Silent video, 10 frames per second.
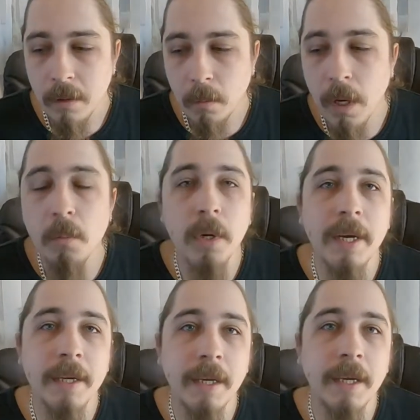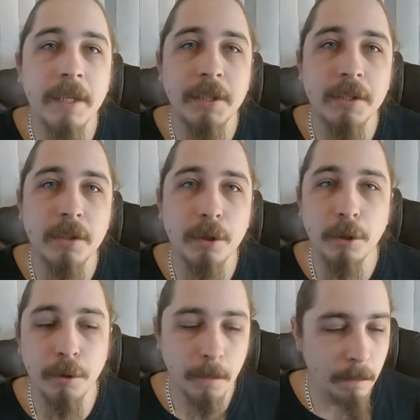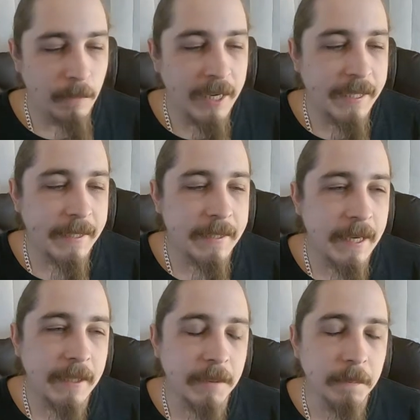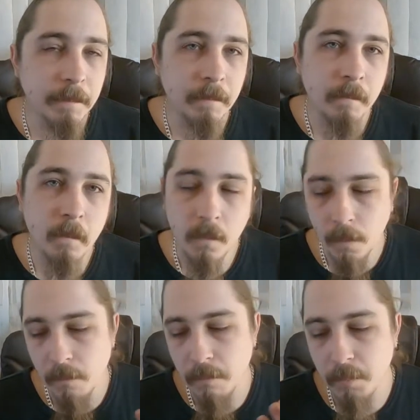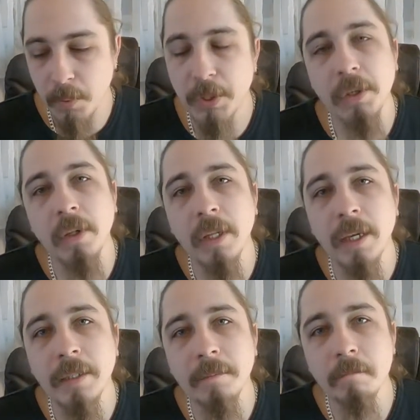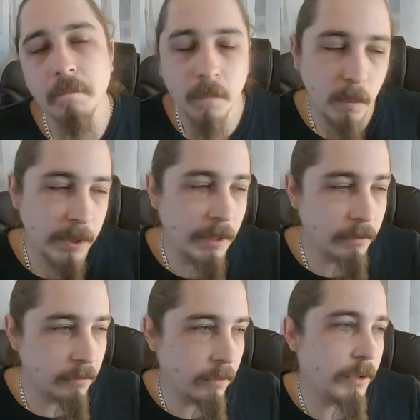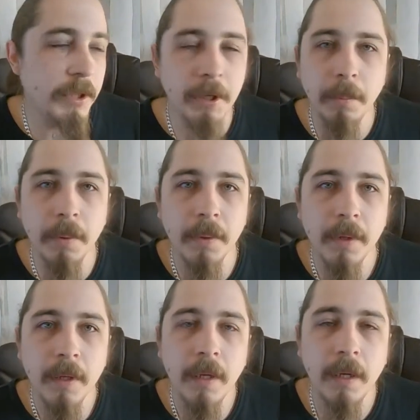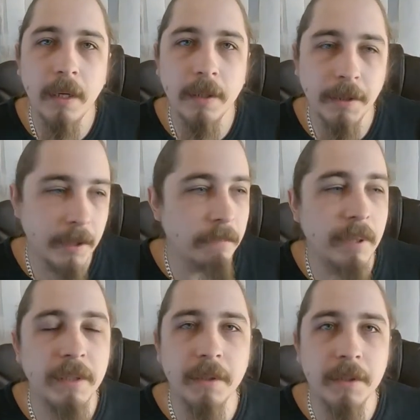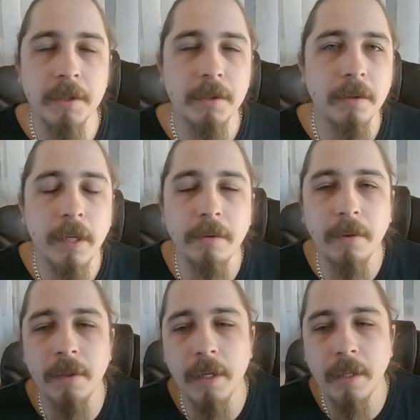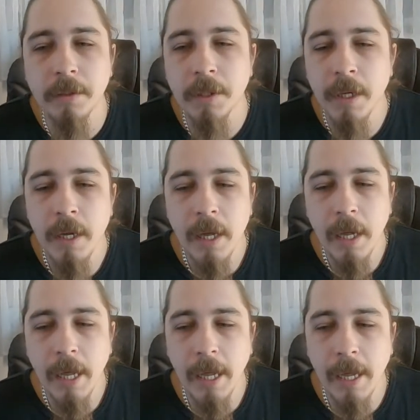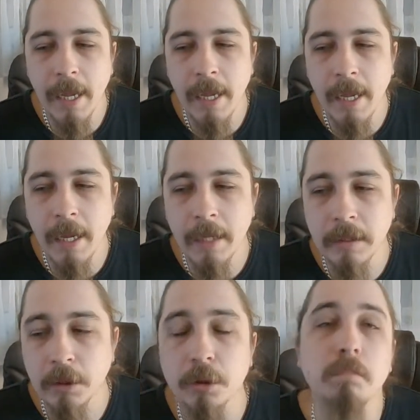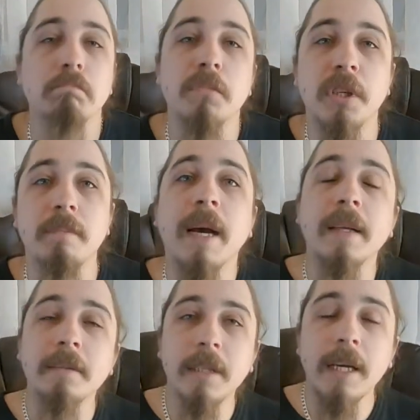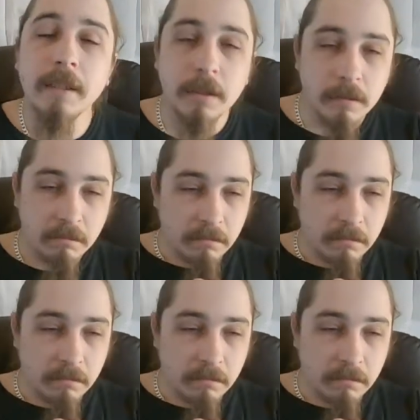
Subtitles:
One way is to make a design, put it online without looking up the competitors, everything else, and just sit back and relax.